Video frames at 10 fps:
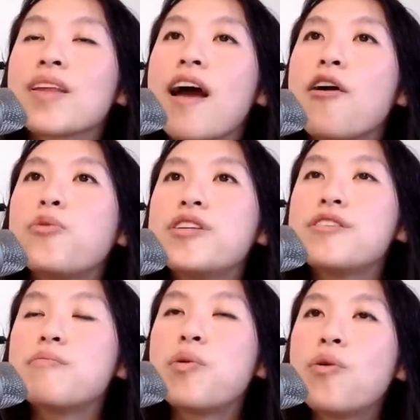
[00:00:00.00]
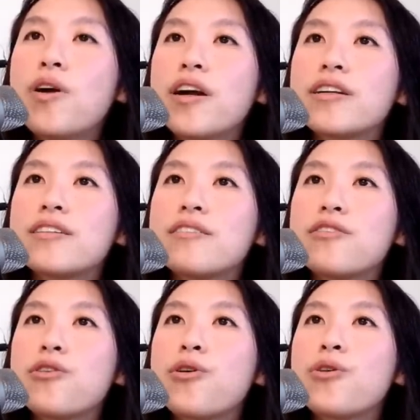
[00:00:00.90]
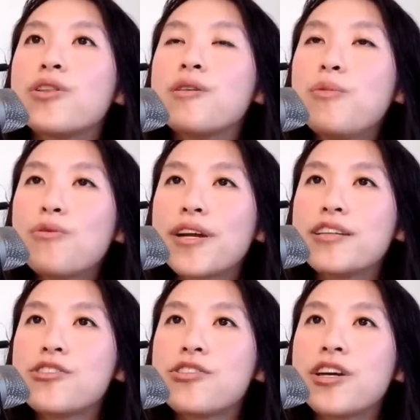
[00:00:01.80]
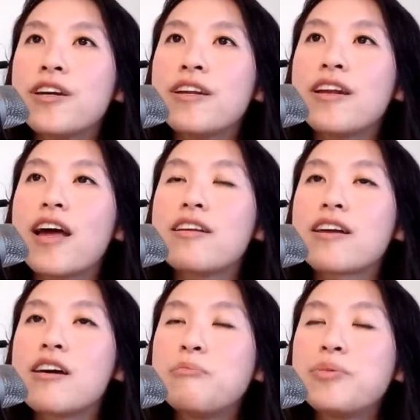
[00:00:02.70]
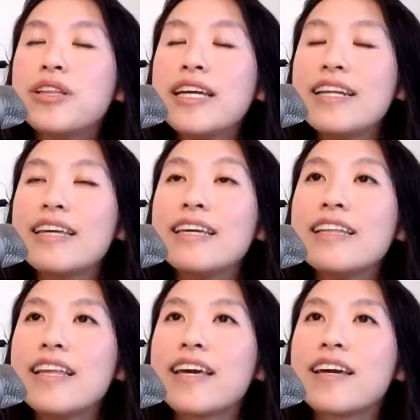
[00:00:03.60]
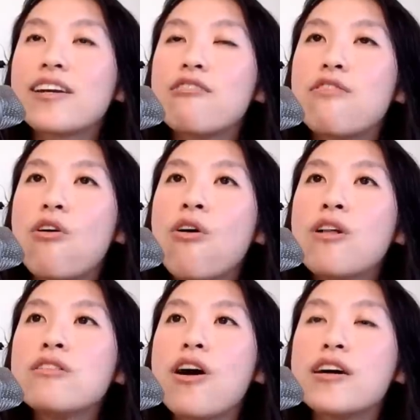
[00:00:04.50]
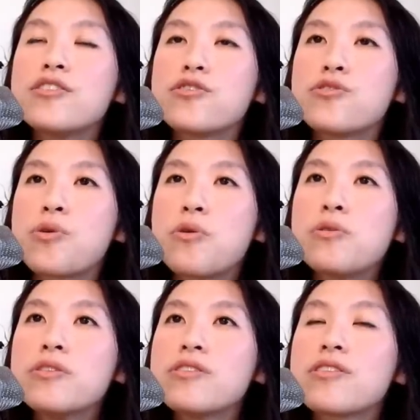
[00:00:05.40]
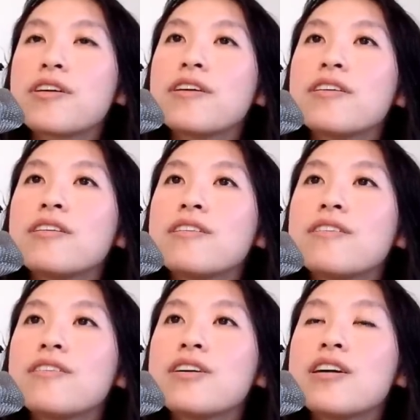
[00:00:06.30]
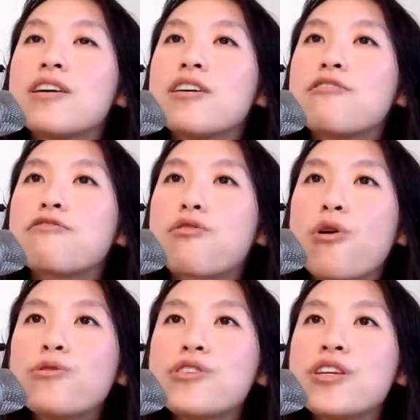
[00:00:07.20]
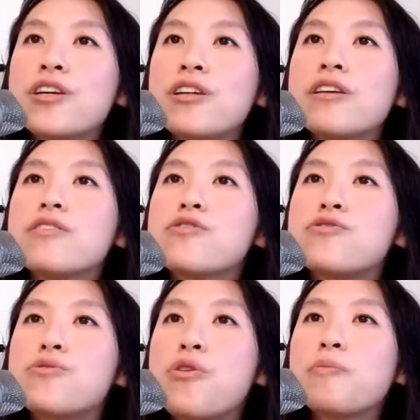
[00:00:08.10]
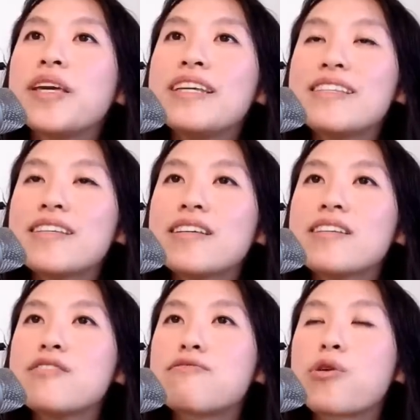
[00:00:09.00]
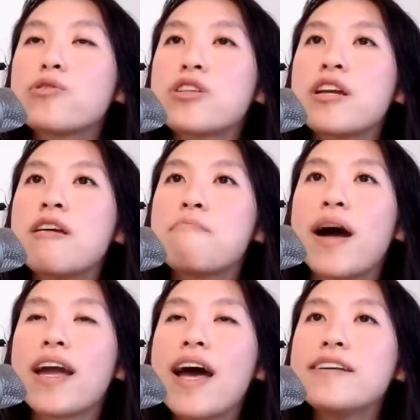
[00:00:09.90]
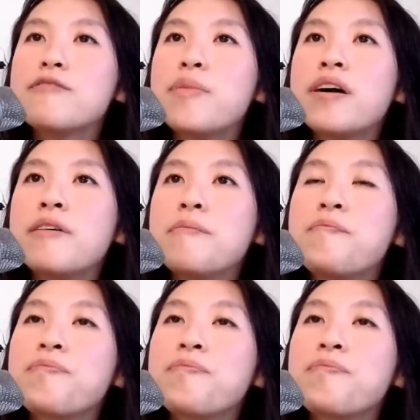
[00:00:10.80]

And we support the liberation and complete healing of all lost souls, frozen soul pieces, frozen miasma